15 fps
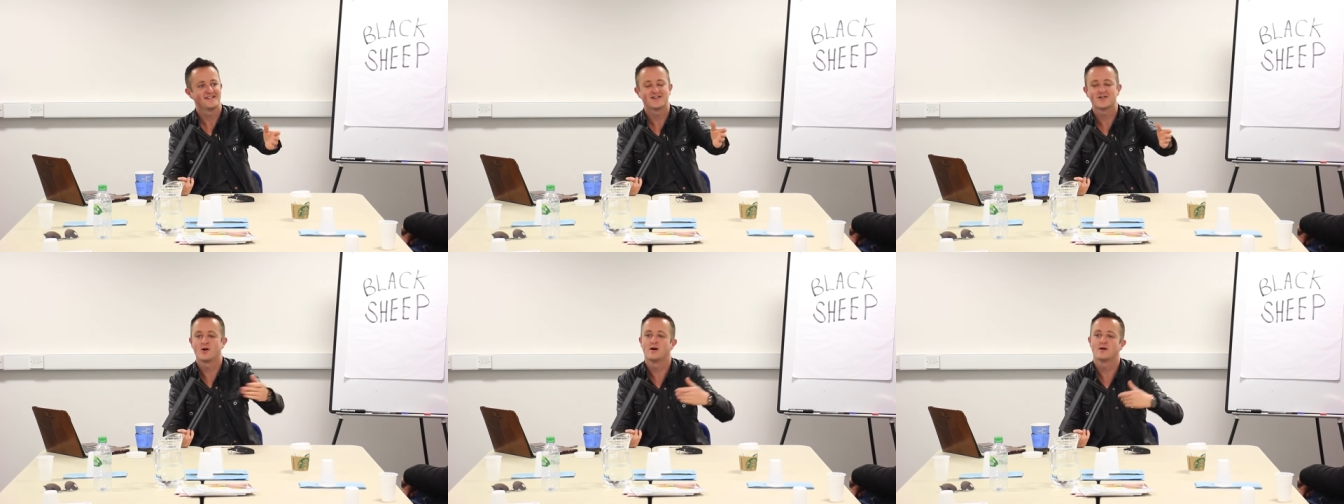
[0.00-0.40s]

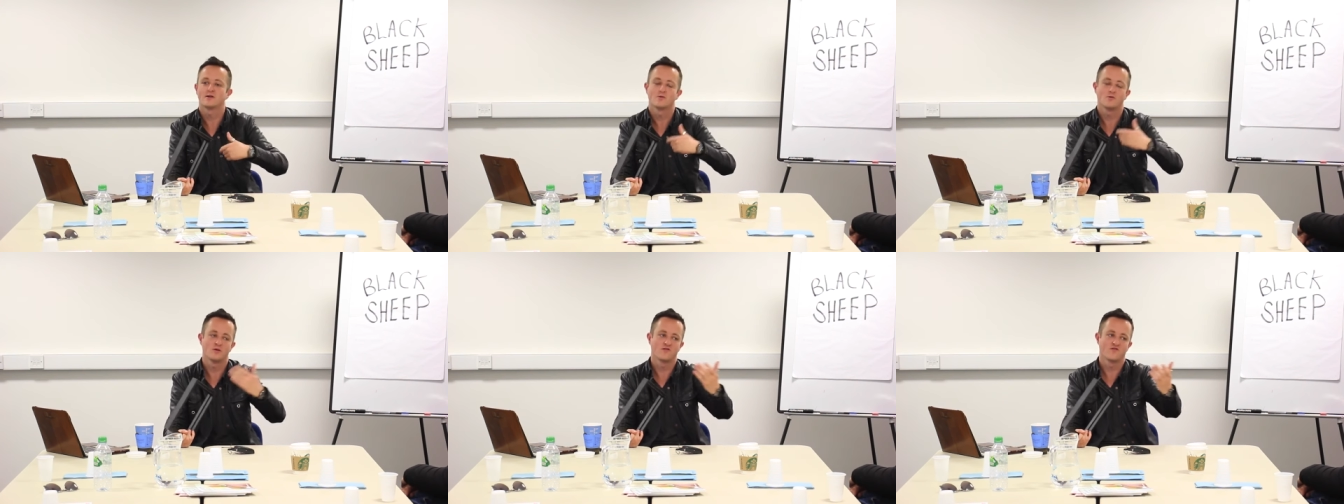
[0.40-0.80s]
There you go.
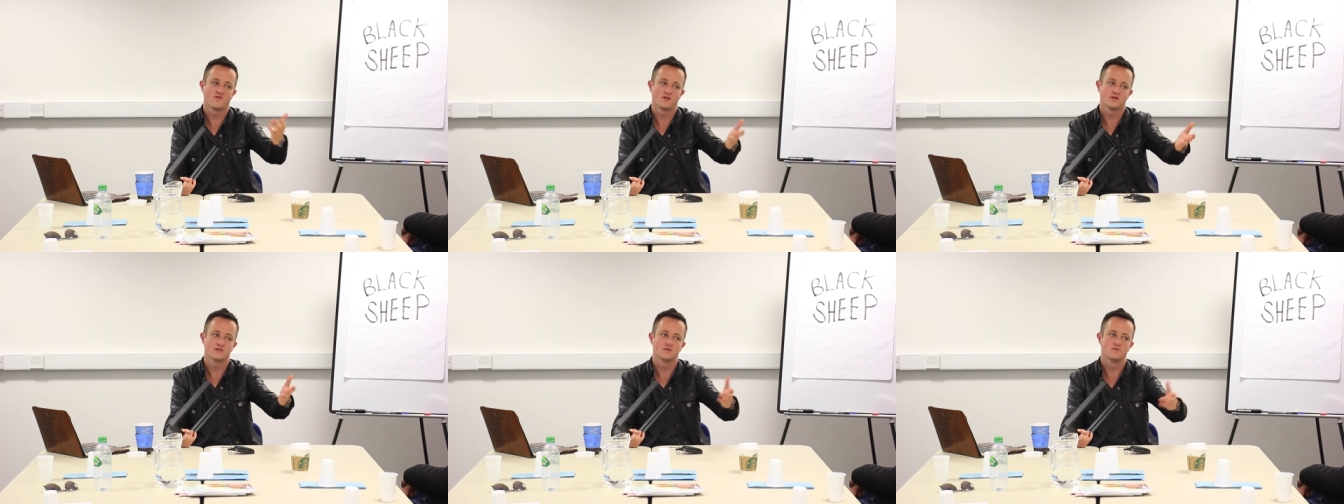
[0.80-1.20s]
I
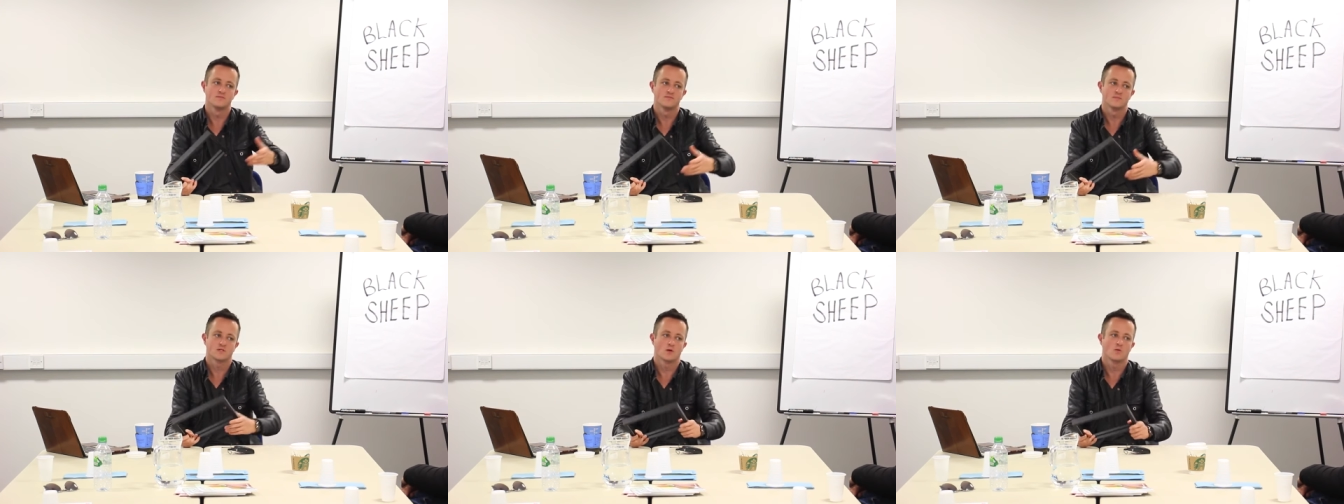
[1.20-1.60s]
qualified
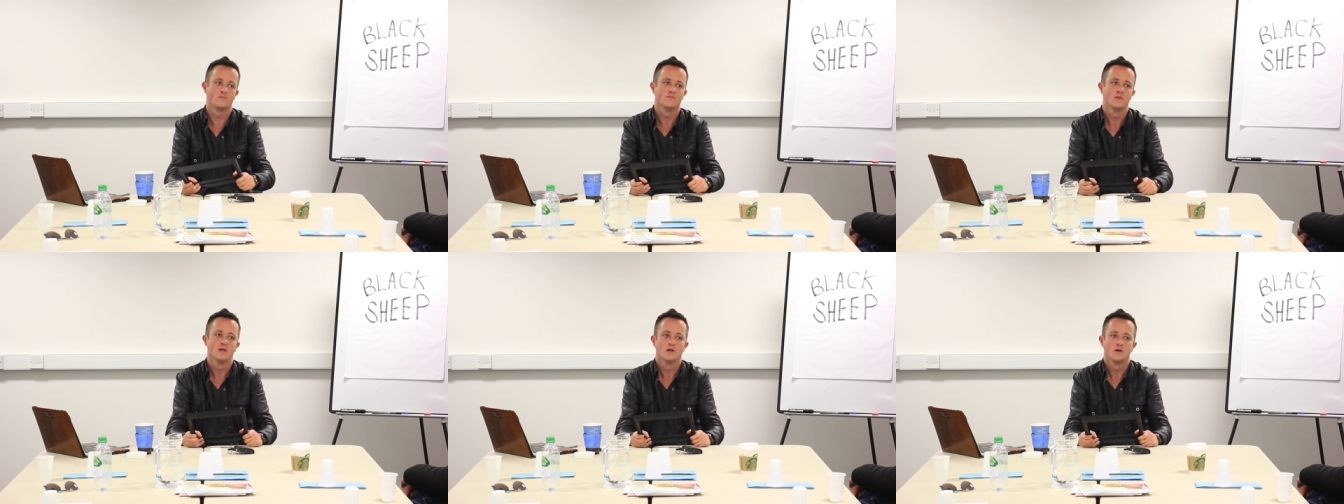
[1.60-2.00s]
you.
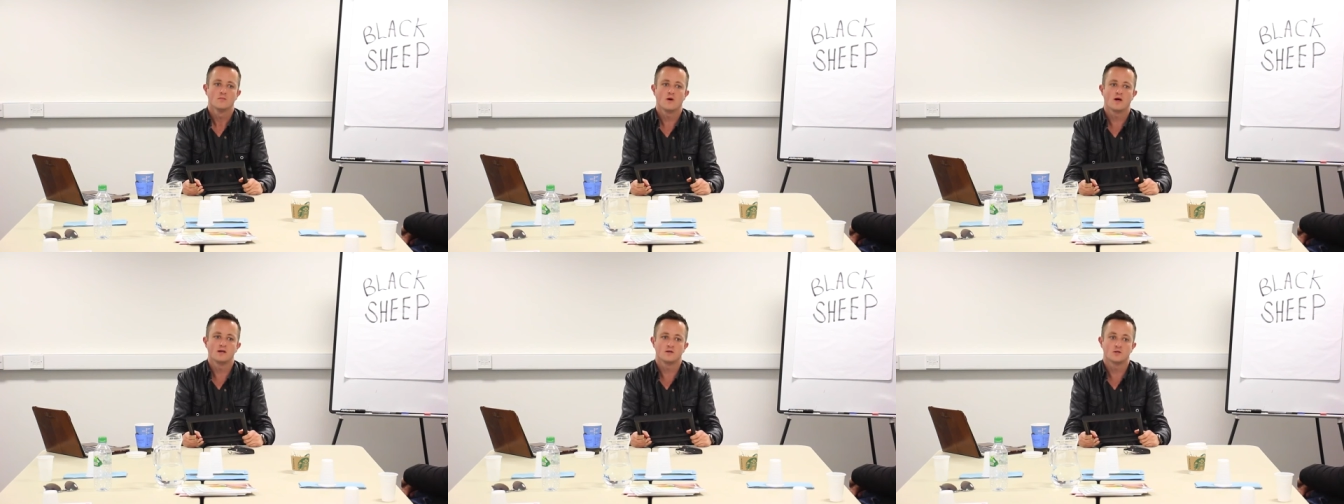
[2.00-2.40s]
So
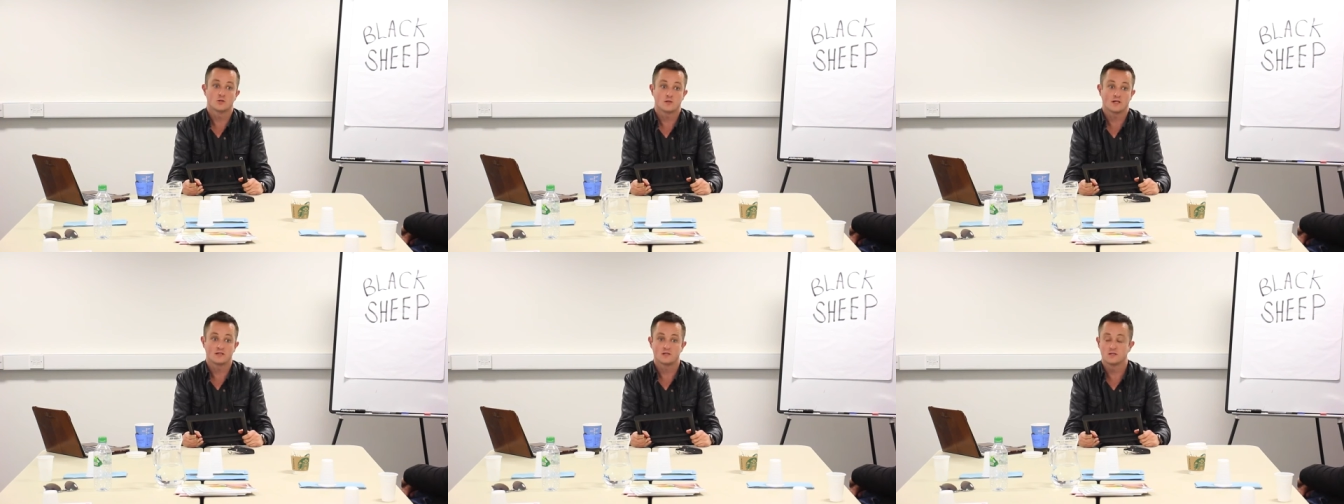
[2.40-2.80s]
my little
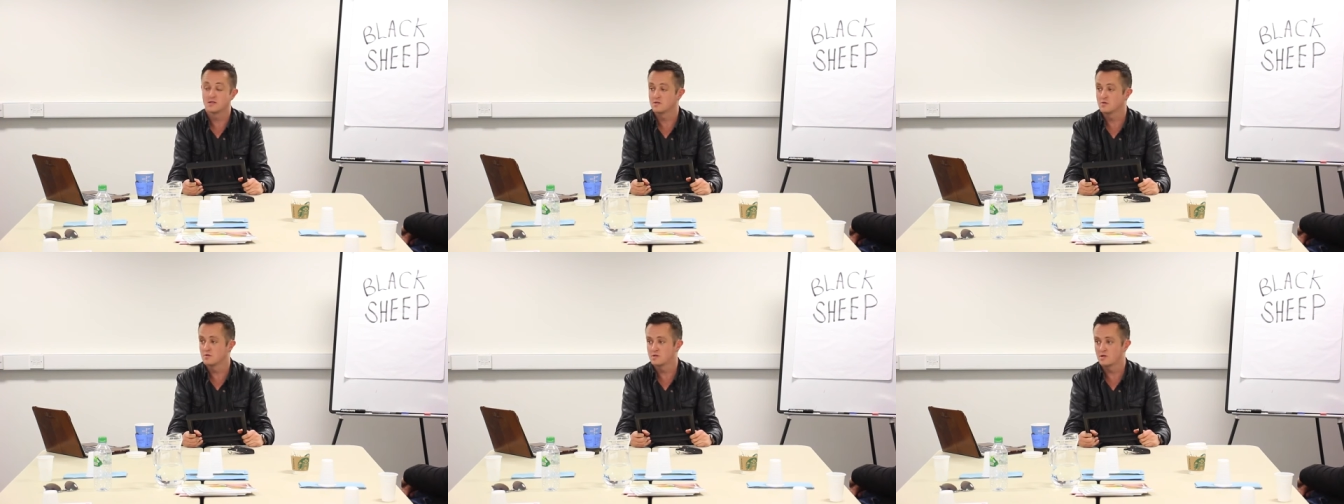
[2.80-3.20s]

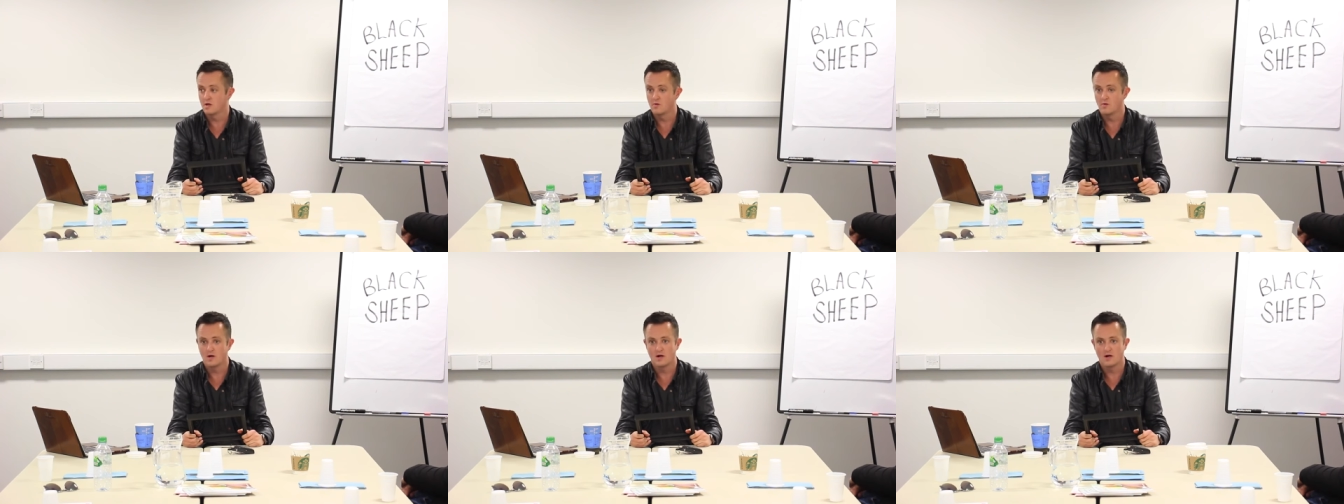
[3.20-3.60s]
strategy is
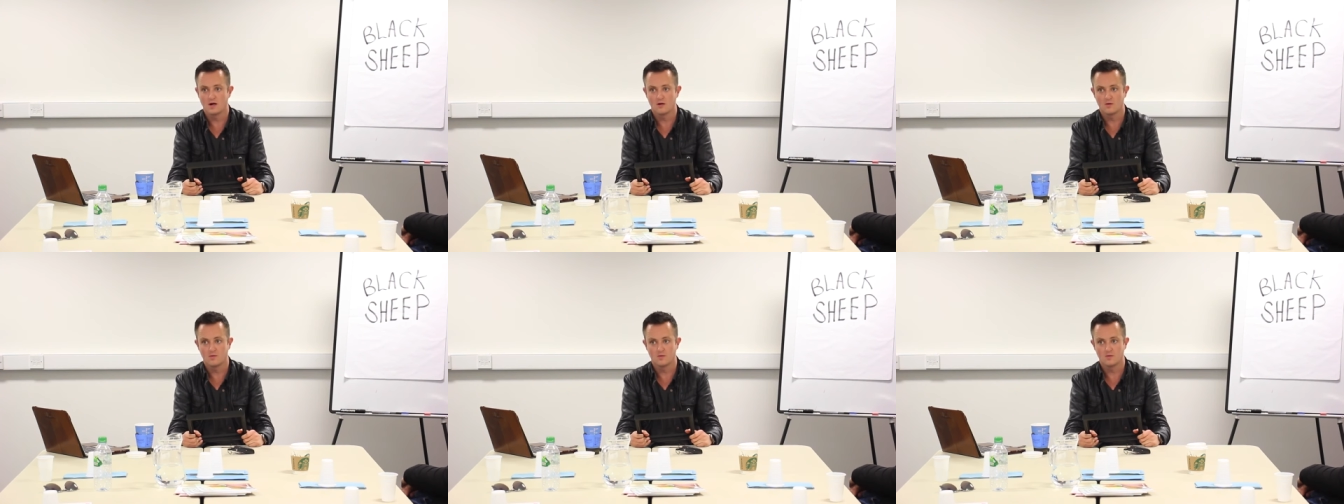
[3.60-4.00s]
also
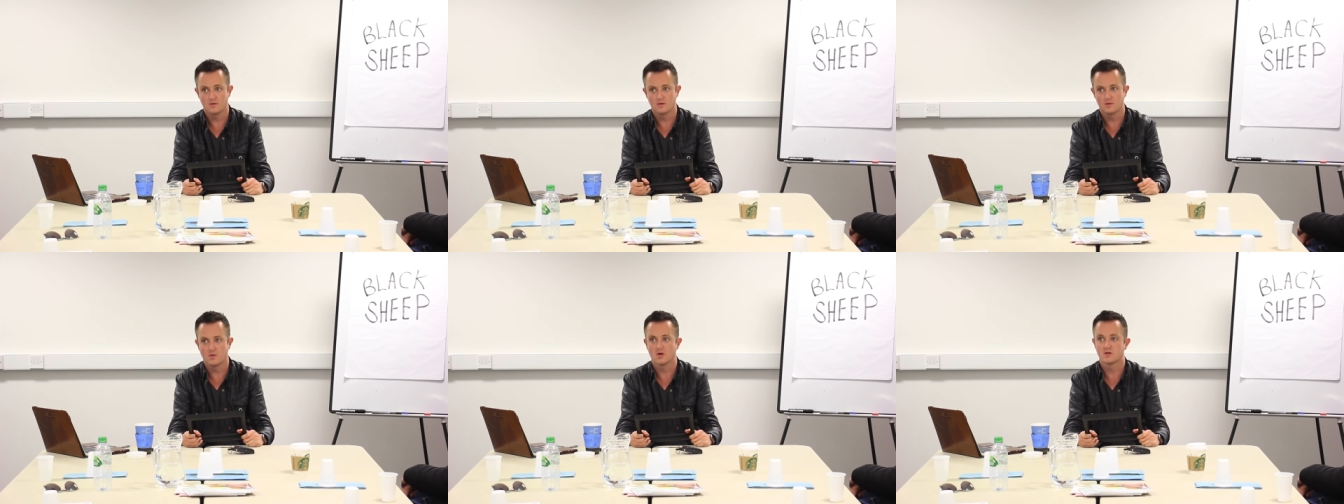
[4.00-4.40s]
uh,
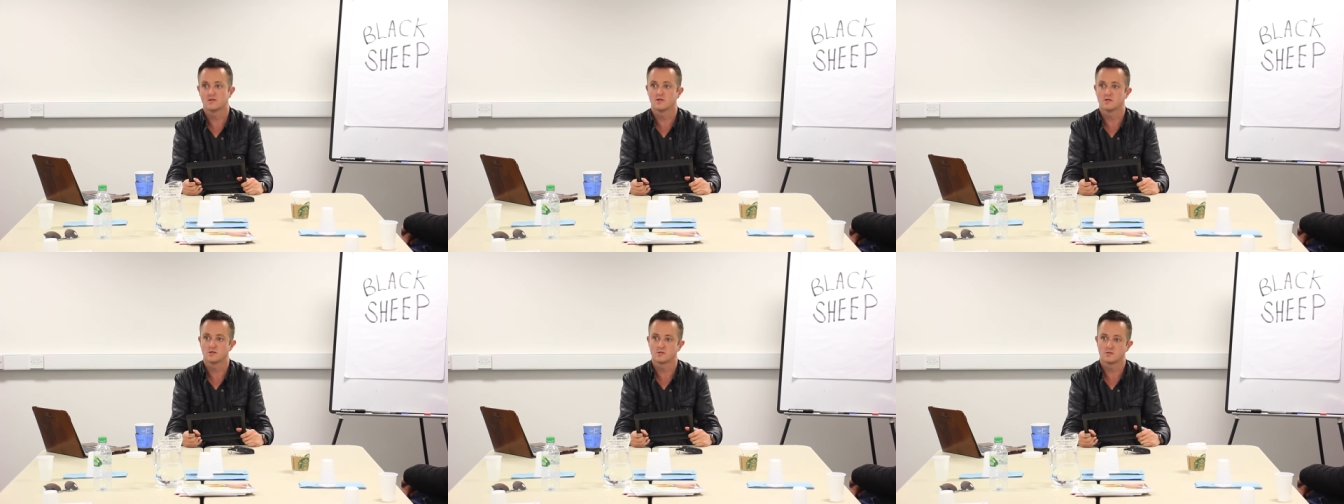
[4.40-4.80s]
the
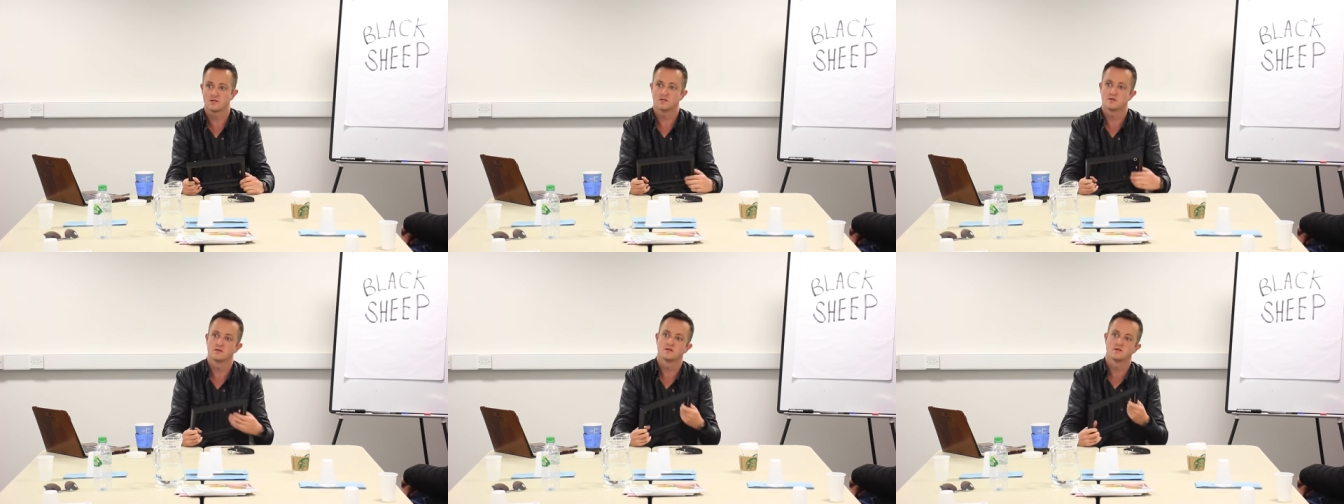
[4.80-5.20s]
politician
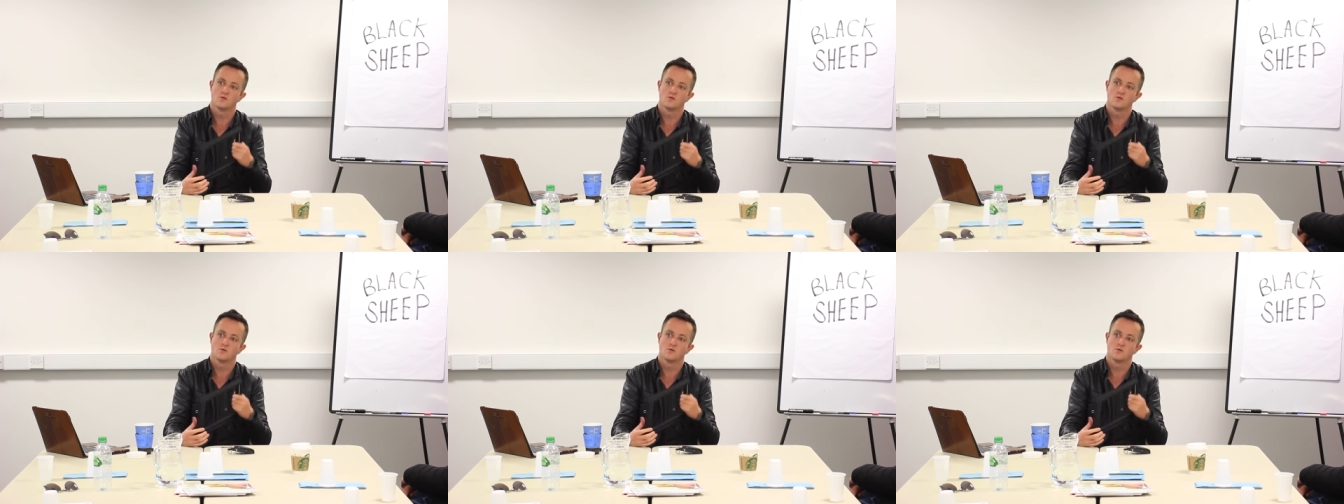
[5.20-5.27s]
strategy.